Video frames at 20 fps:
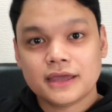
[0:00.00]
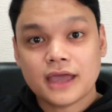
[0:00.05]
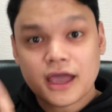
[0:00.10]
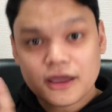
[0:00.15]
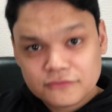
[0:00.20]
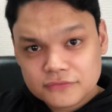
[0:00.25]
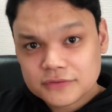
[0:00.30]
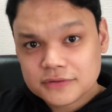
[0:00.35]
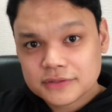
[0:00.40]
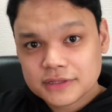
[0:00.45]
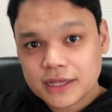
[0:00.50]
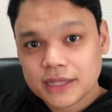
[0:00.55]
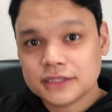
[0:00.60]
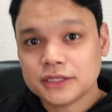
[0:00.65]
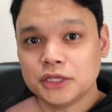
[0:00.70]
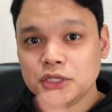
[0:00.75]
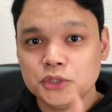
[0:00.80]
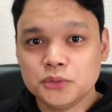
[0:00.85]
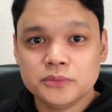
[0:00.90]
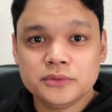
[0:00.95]
After
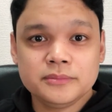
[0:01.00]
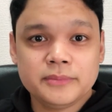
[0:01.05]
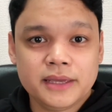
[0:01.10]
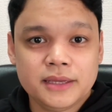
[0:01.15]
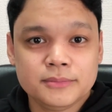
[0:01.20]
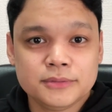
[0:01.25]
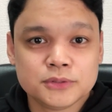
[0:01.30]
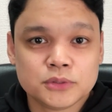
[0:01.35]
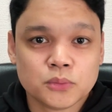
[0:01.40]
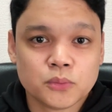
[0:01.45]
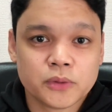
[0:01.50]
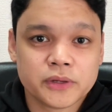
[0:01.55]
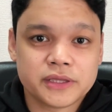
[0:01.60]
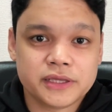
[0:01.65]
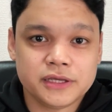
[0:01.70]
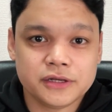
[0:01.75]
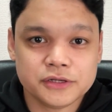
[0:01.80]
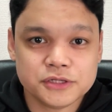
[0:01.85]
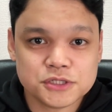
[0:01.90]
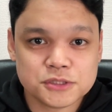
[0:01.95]
that, you will be able to work
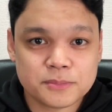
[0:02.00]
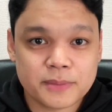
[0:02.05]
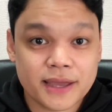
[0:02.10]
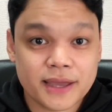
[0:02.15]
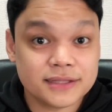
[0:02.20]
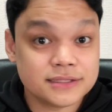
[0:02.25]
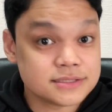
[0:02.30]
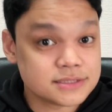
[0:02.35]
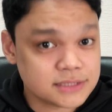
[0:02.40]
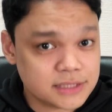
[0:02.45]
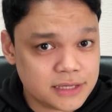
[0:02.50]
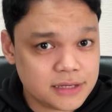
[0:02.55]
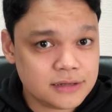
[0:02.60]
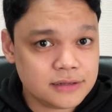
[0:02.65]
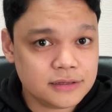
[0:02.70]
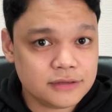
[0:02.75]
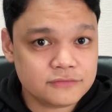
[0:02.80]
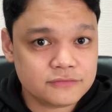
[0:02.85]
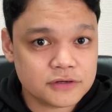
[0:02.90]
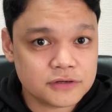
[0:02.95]
here in Japan as a
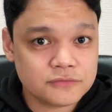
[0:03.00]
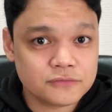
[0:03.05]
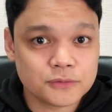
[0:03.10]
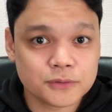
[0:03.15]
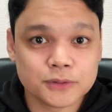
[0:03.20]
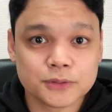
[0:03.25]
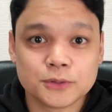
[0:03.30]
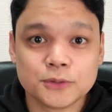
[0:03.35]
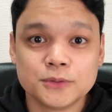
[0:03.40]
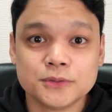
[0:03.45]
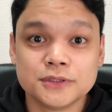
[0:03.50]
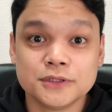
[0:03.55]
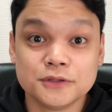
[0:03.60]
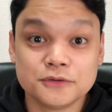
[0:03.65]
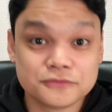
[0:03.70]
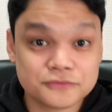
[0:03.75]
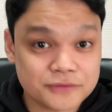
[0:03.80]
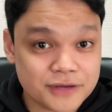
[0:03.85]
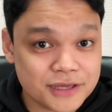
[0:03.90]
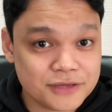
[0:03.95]
caregiver for a total
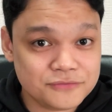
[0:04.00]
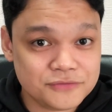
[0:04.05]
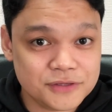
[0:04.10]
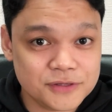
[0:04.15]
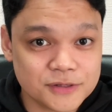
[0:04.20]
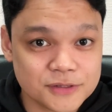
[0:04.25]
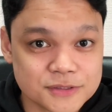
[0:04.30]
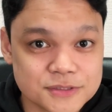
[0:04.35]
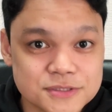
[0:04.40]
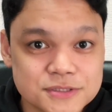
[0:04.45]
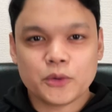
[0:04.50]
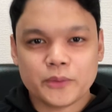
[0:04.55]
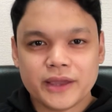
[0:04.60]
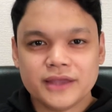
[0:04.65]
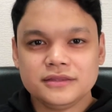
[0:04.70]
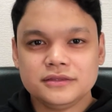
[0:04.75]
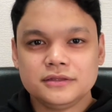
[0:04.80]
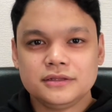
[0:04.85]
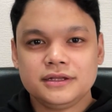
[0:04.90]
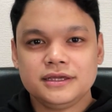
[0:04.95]
of 5 years.
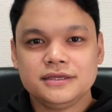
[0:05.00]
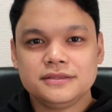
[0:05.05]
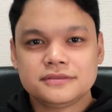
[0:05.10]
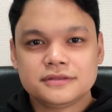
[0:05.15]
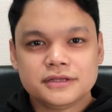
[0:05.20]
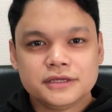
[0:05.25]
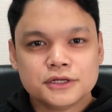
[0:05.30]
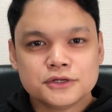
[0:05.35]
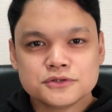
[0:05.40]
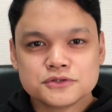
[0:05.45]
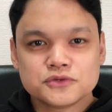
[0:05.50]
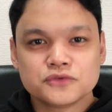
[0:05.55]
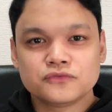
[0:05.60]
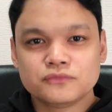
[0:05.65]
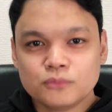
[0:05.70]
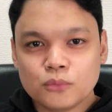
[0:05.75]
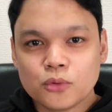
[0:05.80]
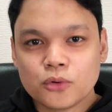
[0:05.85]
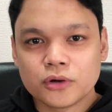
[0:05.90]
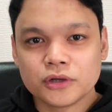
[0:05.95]
Rendering 3 years of
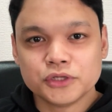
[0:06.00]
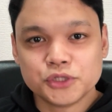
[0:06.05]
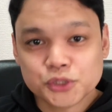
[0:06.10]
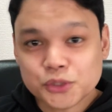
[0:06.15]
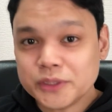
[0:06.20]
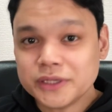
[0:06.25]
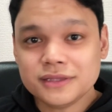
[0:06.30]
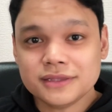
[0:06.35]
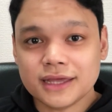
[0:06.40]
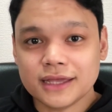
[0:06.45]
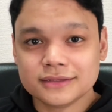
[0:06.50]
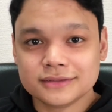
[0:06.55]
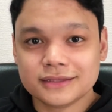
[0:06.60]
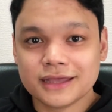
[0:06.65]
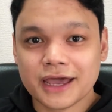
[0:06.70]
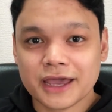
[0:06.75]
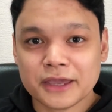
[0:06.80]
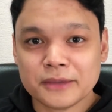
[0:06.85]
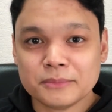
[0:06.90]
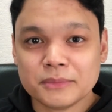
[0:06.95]
more during that
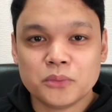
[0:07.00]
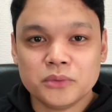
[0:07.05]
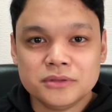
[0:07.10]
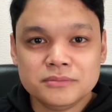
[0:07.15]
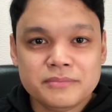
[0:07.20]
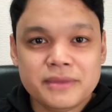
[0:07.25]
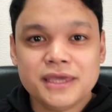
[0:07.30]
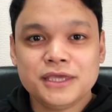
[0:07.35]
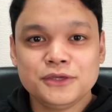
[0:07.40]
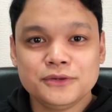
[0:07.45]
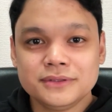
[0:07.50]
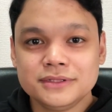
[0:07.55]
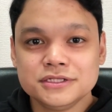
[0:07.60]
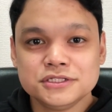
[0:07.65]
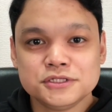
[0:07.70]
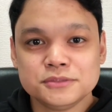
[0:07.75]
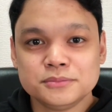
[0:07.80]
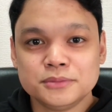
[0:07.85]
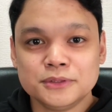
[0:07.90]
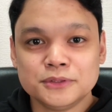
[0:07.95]
time will make you
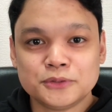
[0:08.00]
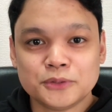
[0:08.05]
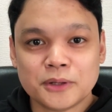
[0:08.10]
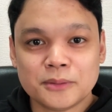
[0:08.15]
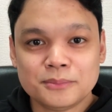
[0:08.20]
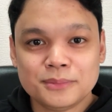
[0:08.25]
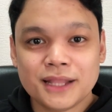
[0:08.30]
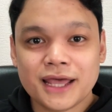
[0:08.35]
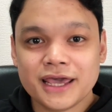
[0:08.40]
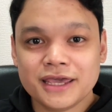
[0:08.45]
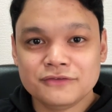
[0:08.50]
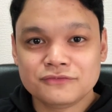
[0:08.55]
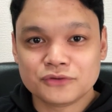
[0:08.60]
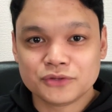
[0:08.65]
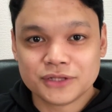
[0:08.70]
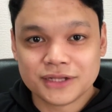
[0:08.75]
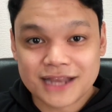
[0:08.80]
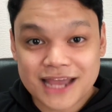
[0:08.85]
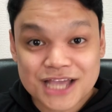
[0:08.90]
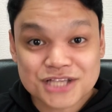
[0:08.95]
eligible to apply for
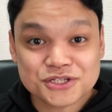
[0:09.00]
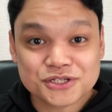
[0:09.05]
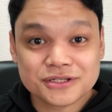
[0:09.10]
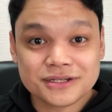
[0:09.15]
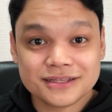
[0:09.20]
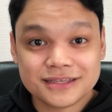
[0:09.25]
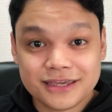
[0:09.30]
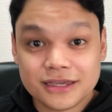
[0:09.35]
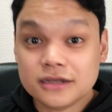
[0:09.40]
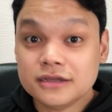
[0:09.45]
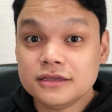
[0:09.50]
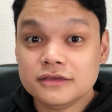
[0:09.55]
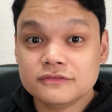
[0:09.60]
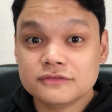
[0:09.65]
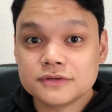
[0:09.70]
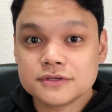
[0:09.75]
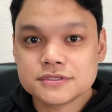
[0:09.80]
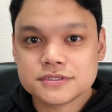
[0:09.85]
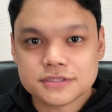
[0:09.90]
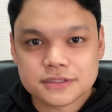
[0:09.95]
the National
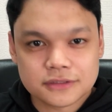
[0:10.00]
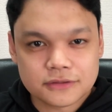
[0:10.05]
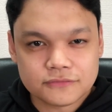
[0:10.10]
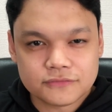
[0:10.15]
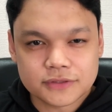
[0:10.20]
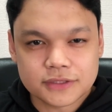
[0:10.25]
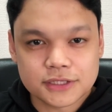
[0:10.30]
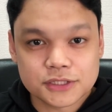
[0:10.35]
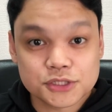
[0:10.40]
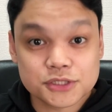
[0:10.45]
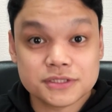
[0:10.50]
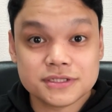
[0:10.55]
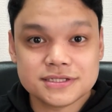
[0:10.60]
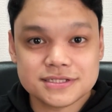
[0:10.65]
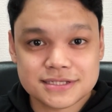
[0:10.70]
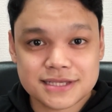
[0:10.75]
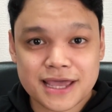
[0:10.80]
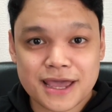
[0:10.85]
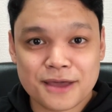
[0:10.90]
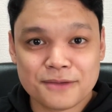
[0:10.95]
Caregiver Certification
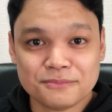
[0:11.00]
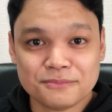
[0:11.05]
Exam.